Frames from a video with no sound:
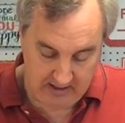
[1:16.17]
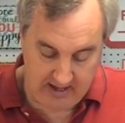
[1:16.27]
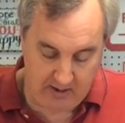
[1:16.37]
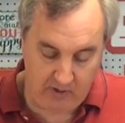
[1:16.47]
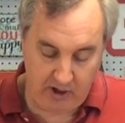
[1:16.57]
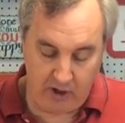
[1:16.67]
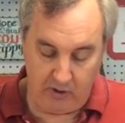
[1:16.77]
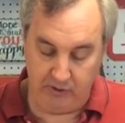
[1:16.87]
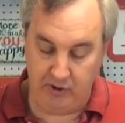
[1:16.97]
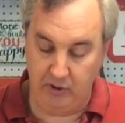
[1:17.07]
That one
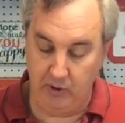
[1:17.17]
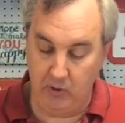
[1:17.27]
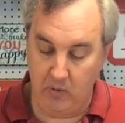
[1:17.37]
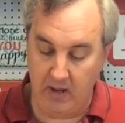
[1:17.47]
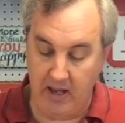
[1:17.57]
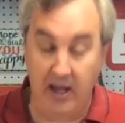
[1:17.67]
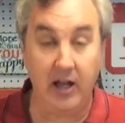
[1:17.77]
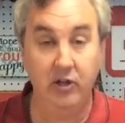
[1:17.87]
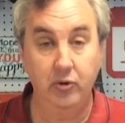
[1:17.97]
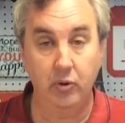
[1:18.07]
goes to
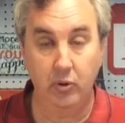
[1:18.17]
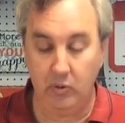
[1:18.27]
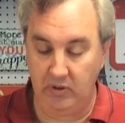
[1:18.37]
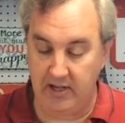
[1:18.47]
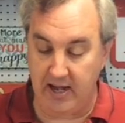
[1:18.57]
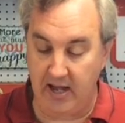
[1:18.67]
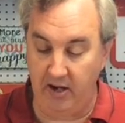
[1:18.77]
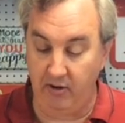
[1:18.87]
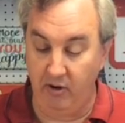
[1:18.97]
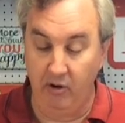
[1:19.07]

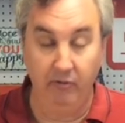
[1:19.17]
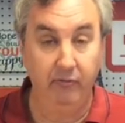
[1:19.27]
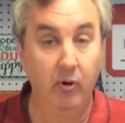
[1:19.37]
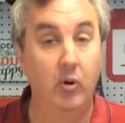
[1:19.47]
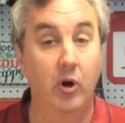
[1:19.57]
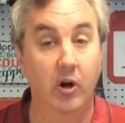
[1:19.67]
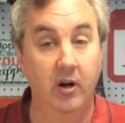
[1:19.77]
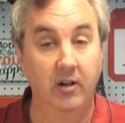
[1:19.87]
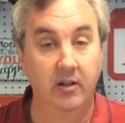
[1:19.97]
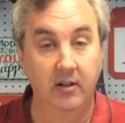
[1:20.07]
Andrew.Frewer.
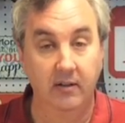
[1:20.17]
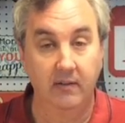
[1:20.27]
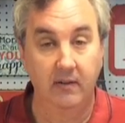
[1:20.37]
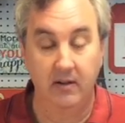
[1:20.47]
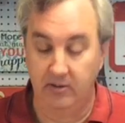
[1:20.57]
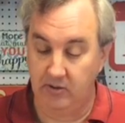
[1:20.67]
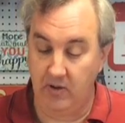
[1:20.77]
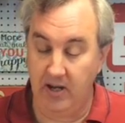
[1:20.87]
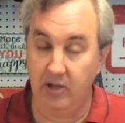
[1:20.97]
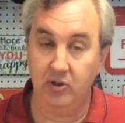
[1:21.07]
So
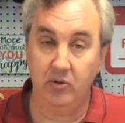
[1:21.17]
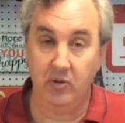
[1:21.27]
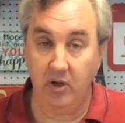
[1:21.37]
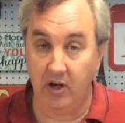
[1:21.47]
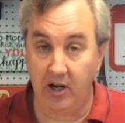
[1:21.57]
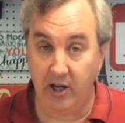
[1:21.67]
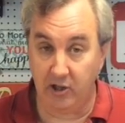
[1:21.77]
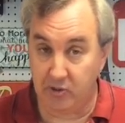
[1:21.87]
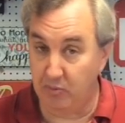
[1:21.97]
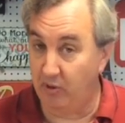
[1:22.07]
Andrew, you're going to get a
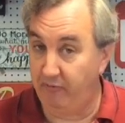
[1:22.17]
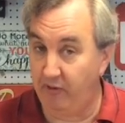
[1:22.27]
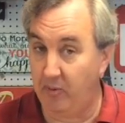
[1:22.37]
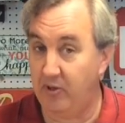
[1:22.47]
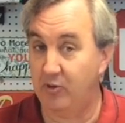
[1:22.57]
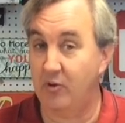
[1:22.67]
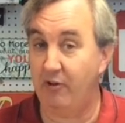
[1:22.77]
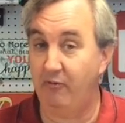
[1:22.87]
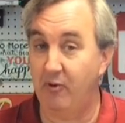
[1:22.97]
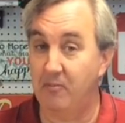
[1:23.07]
spool of filament
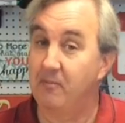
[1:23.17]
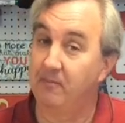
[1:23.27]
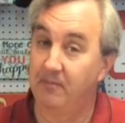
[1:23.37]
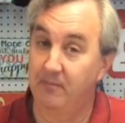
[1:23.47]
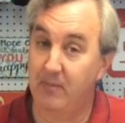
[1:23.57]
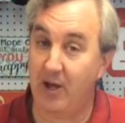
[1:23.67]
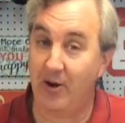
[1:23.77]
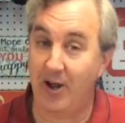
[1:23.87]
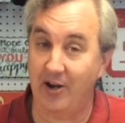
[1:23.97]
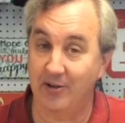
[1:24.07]
direct from Matter
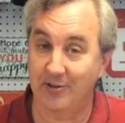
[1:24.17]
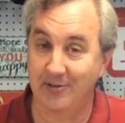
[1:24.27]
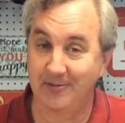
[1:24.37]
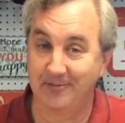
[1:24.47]
Hackers.